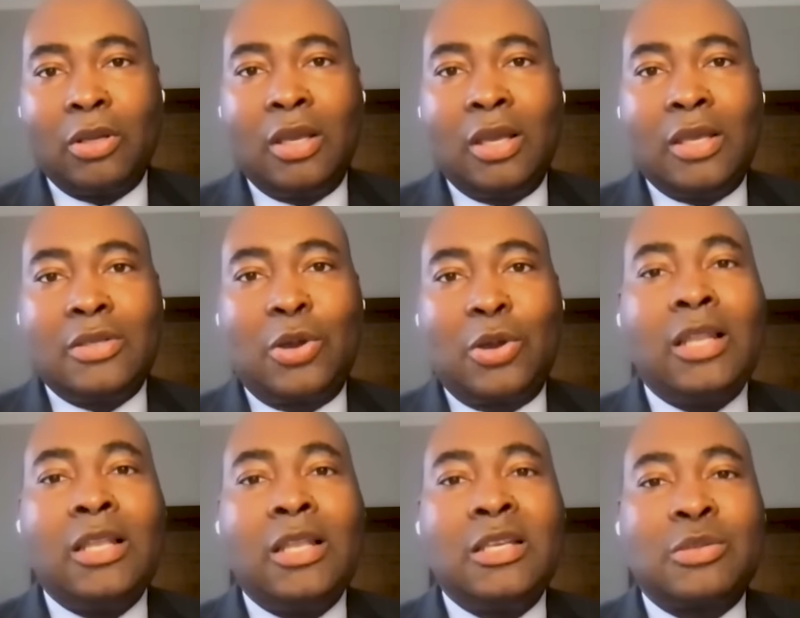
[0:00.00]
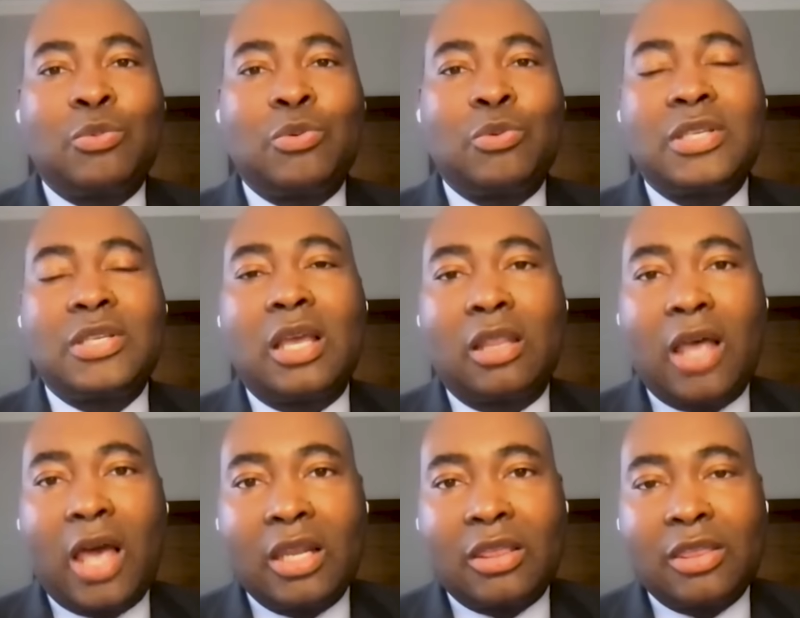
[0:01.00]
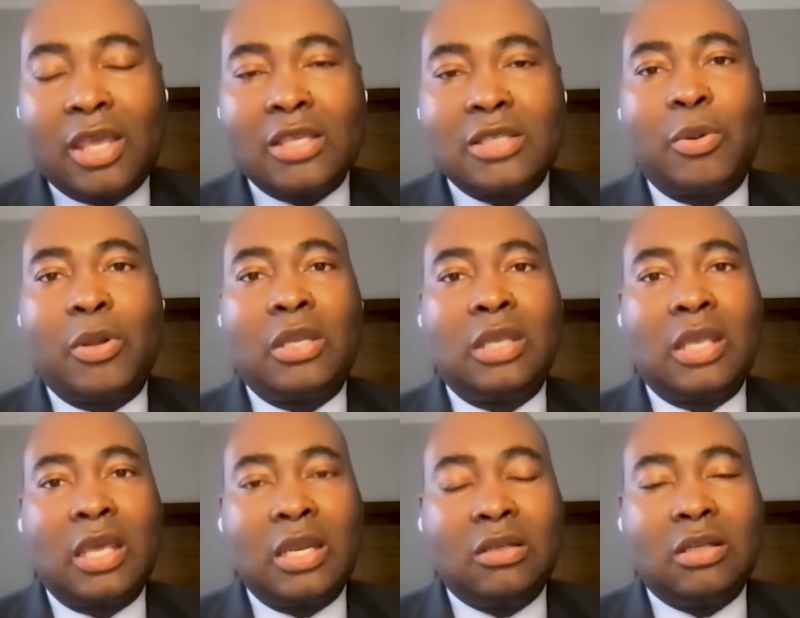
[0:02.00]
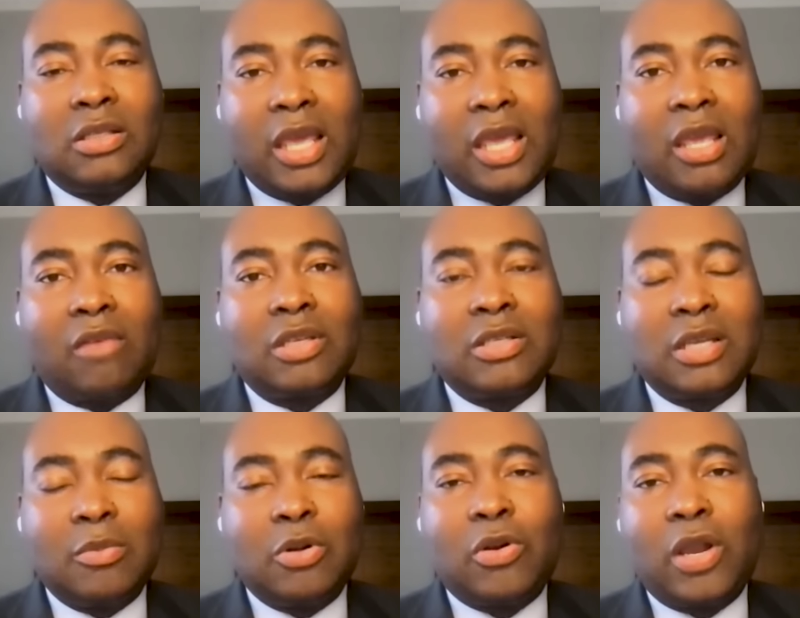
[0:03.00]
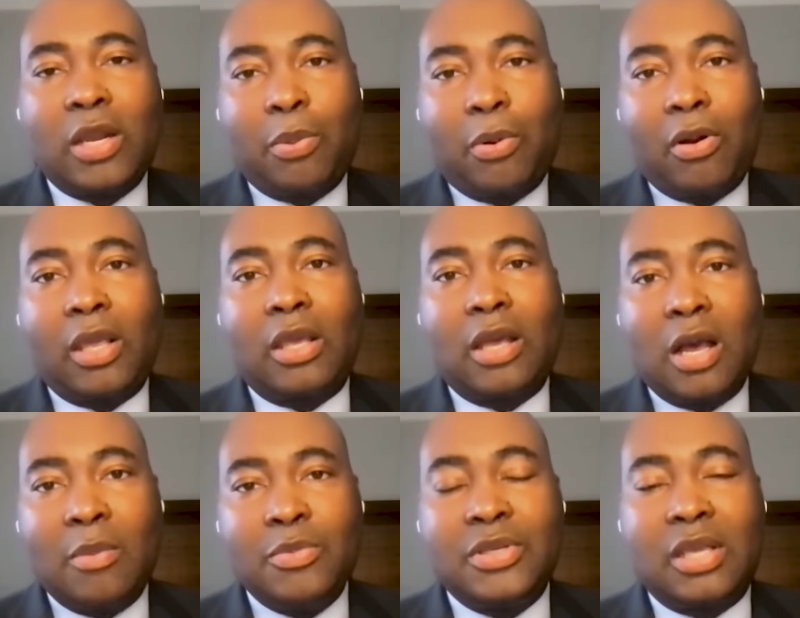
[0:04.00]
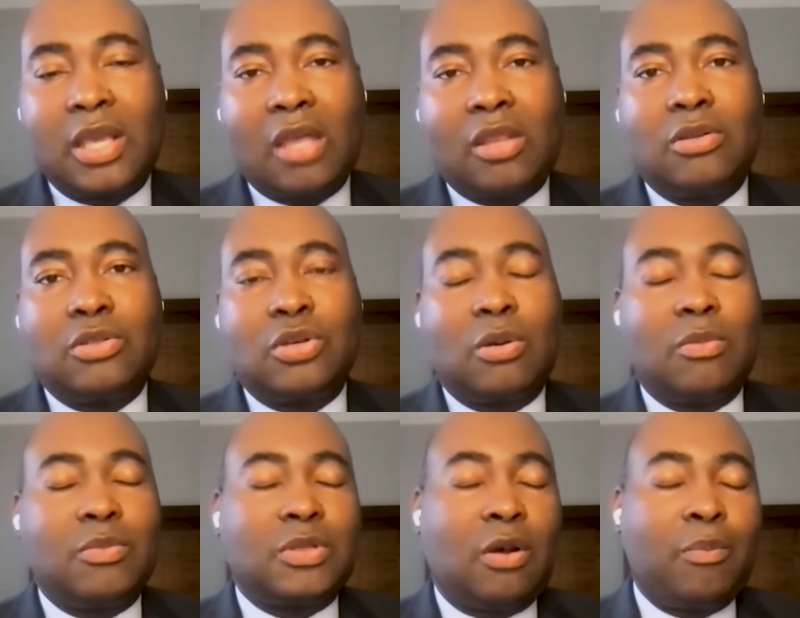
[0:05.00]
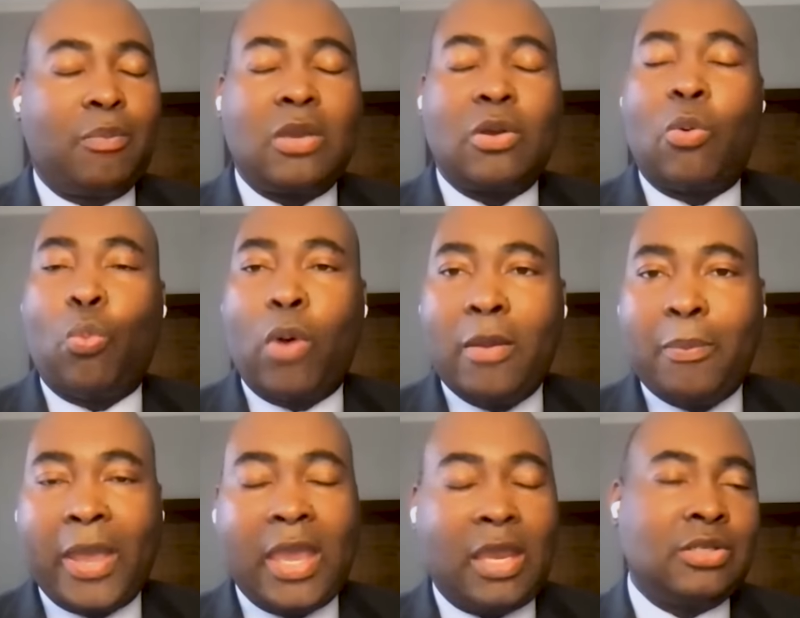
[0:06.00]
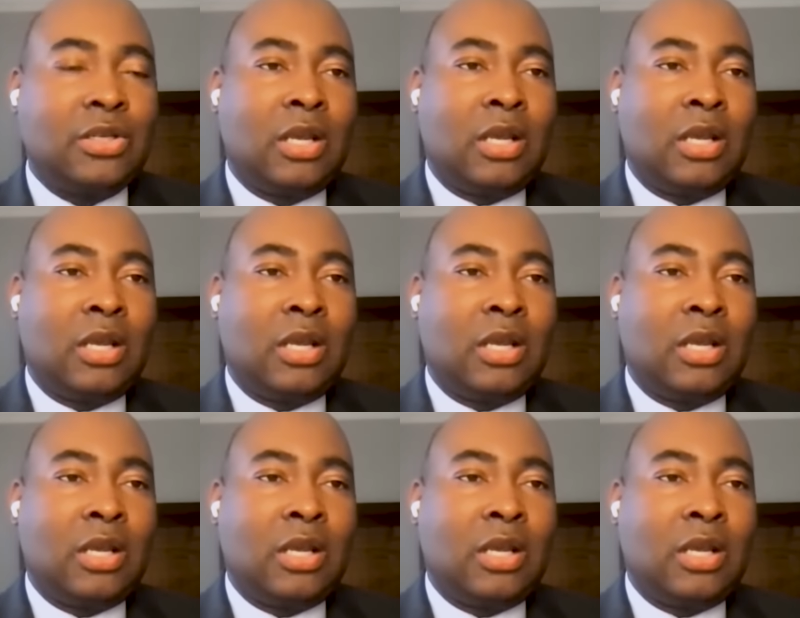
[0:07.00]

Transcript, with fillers: So analysts will say a lot of things, but in the end of the day, if the Democratic Party comes together in terms of being on one page,